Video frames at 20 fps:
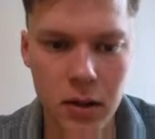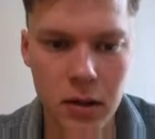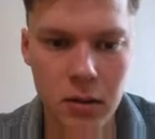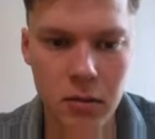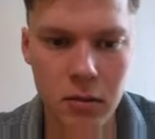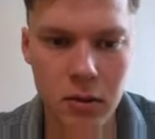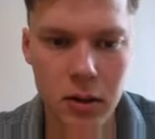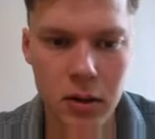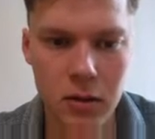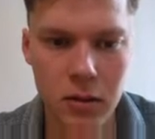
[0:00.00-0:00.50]

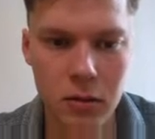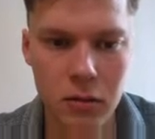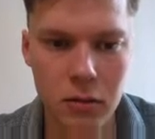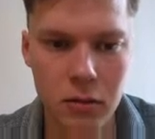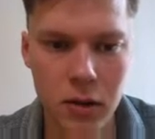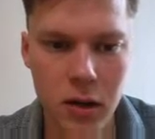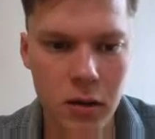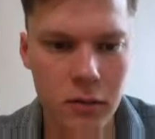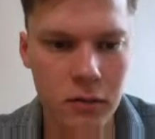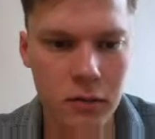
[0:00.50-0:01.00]
okay, no, we
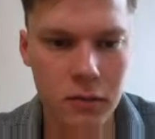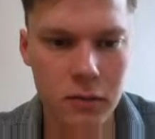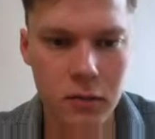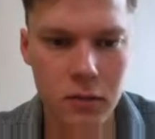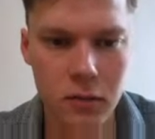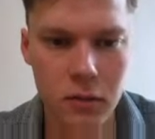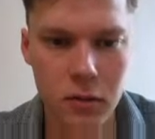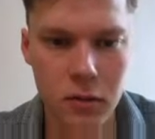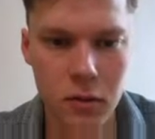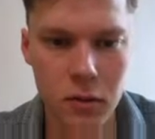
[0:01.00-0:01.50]
have
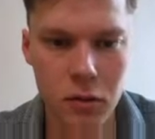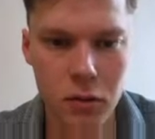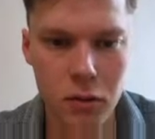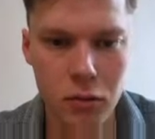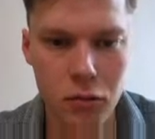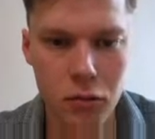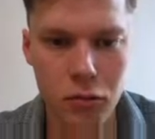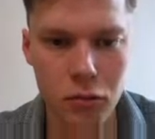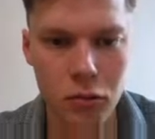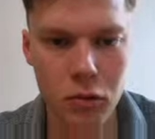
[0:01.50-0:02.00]

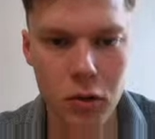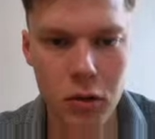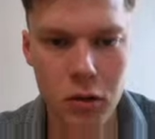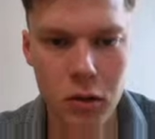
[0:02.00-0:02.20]
no